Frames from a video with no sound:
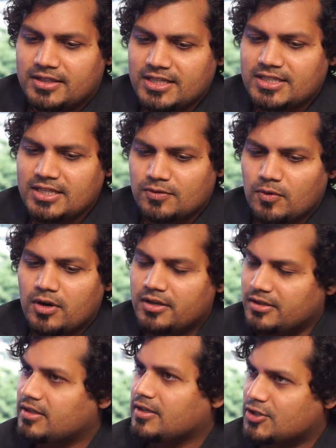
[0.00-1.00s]
this is what
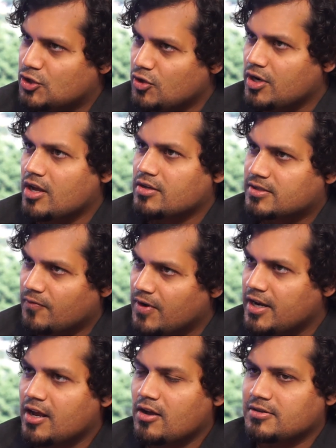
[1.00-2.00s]
the studios, the
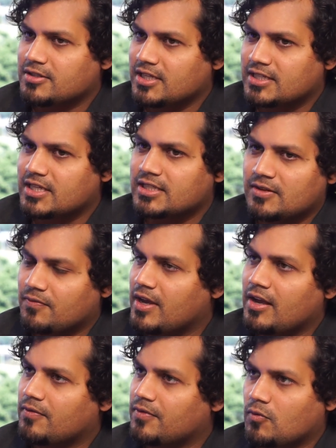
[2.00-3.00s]
videos, this is the
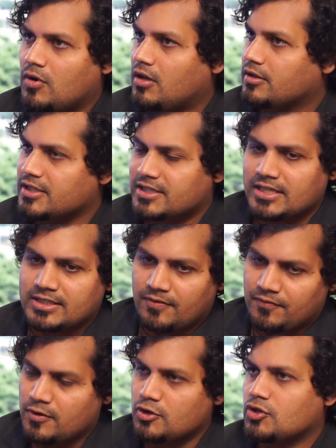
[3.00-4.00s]
way of the world. This is the
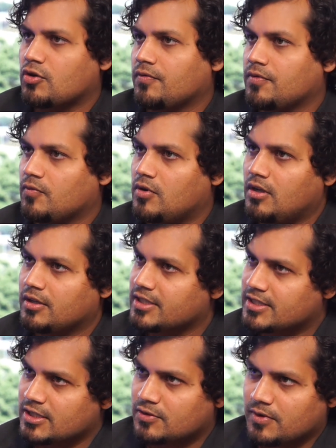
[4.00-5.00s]
future of the world.
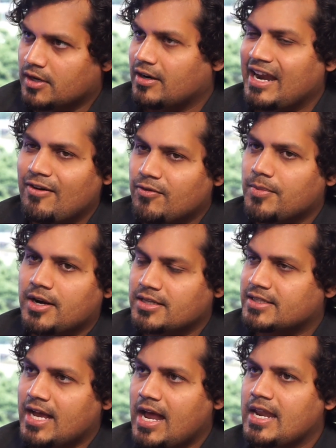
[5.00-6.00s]
This mm. is where
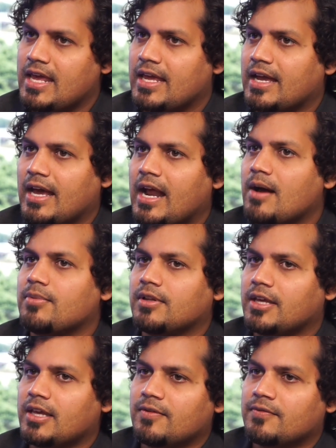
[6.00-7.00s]
everybody's heading. And I
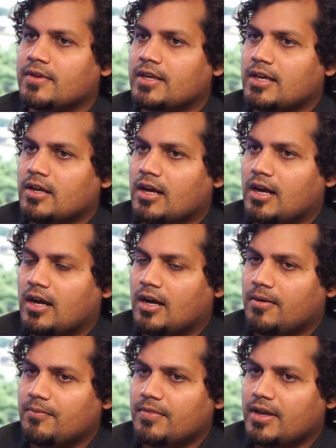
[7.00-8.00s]
believe
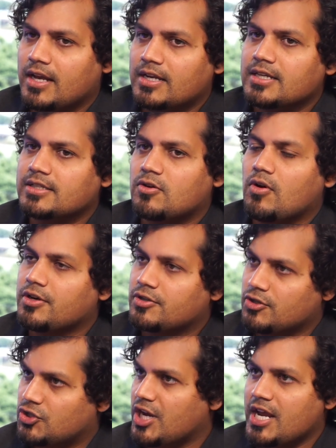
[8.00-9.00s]
um, it is going
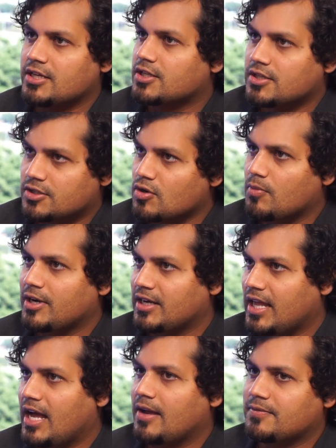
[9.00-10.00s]
to change so many
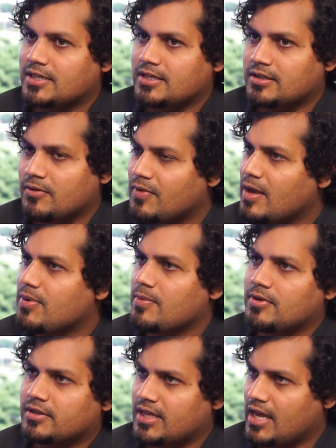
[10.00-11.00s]
lives and the way
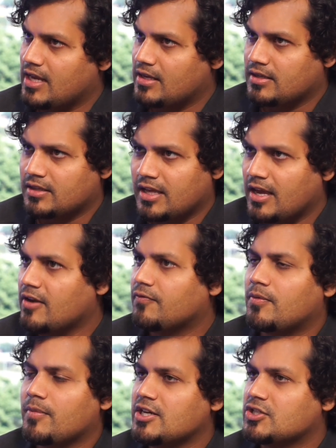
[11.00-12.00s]
people think, the
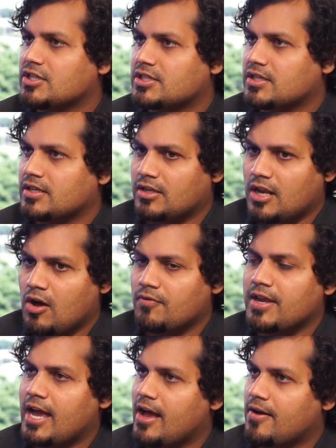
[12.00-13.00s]
informations now
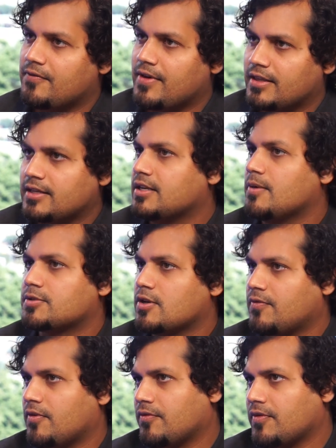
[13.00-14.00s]
we have at the tips
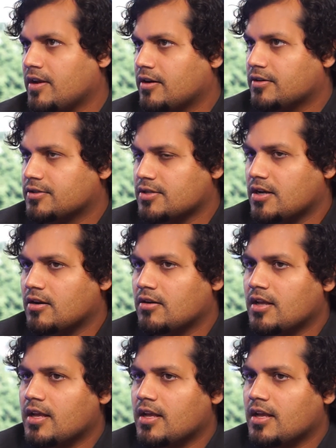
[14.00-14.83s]
of our fingers. Yes. So